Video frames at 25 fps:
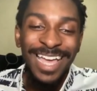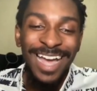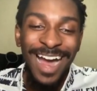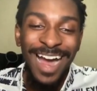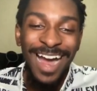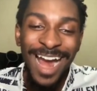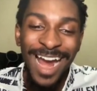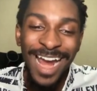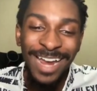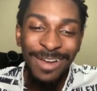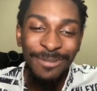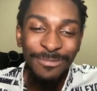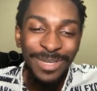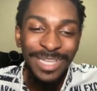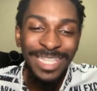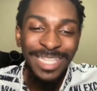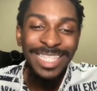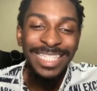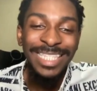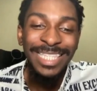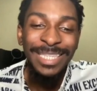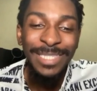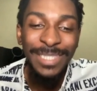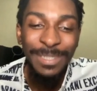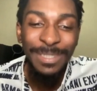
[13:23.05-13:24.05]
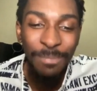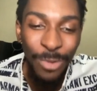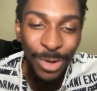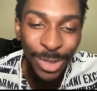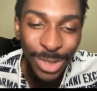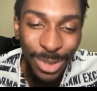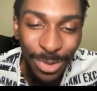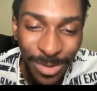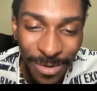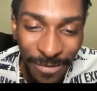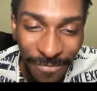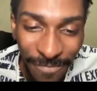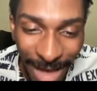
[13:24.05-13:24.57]
All right, we need to see some more
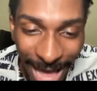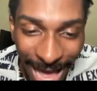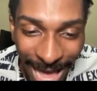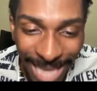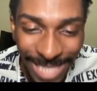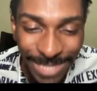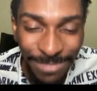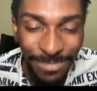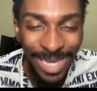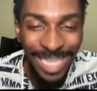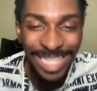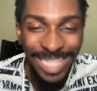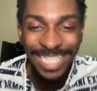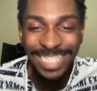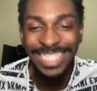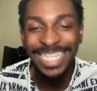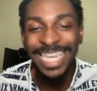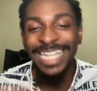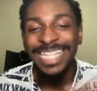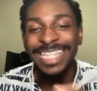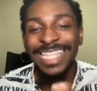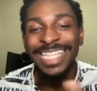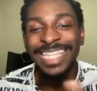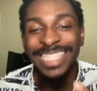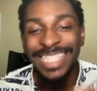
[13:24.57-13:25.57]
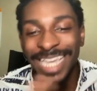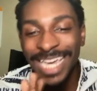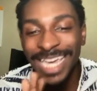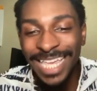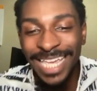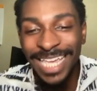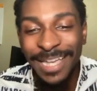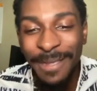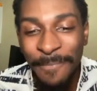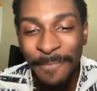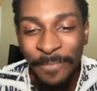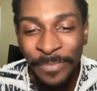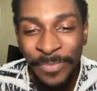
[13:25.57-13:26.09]
25s, man. Let's get it. Let's get it.